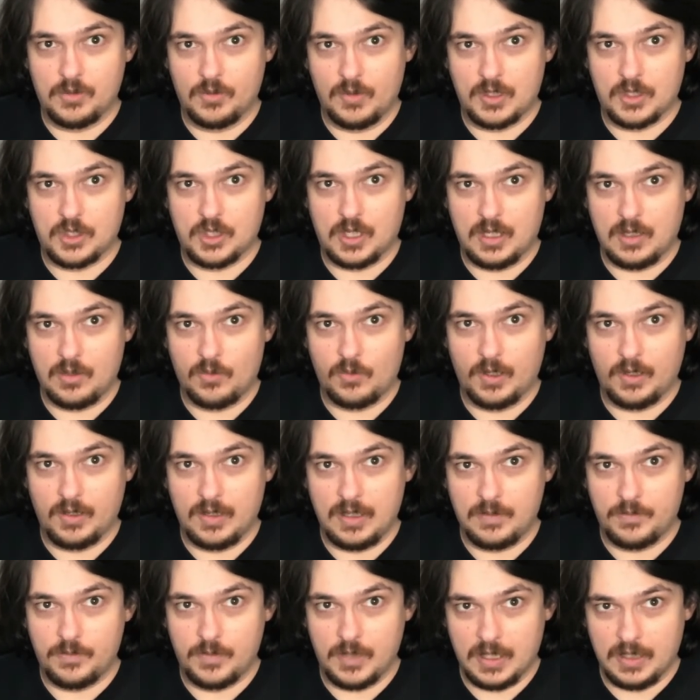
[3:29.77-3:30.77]
which can
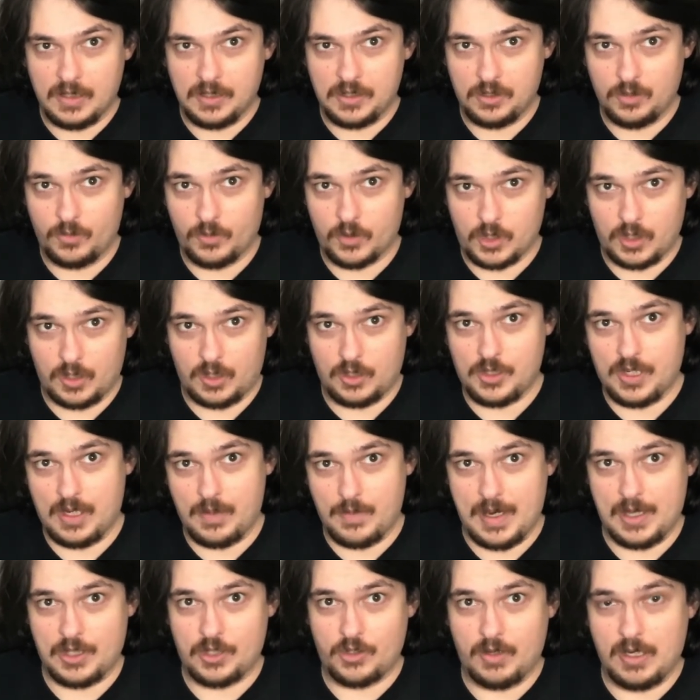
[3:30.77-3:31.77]
really kind of supercharge that
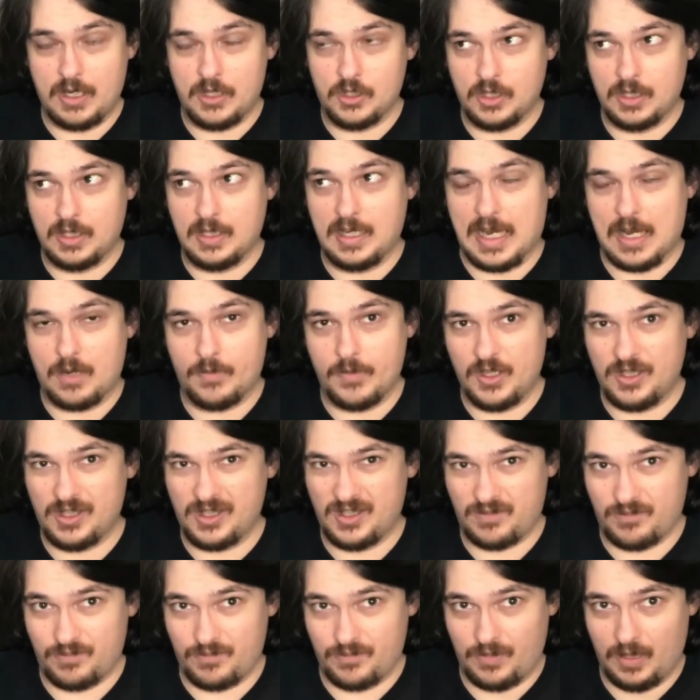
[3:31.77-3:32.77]
maturation and how
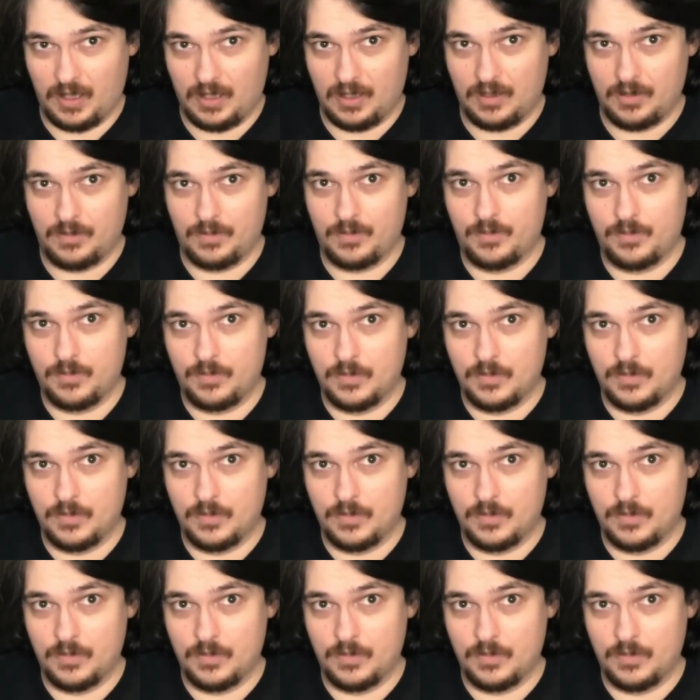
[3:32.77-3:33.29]
much the